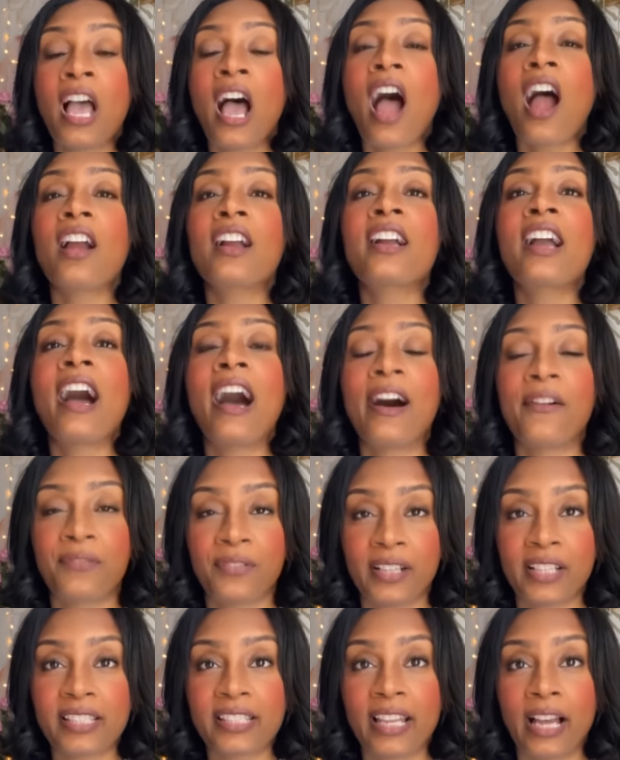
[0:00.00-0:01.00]
our
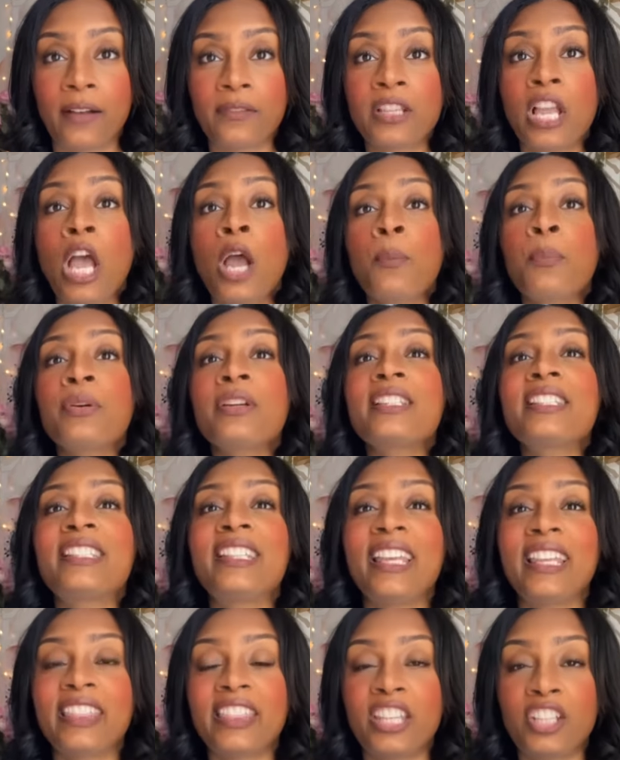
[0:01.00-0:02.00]
confident selves,
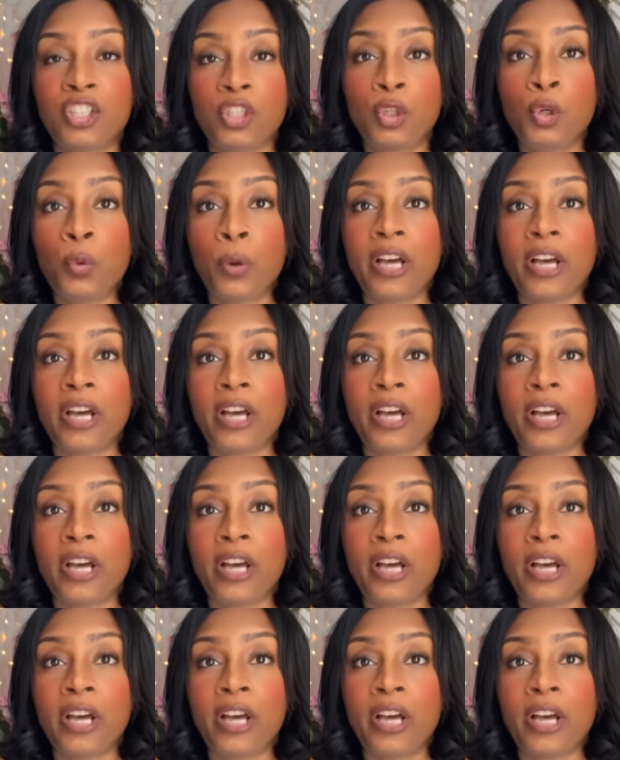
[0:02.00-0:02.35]
present the new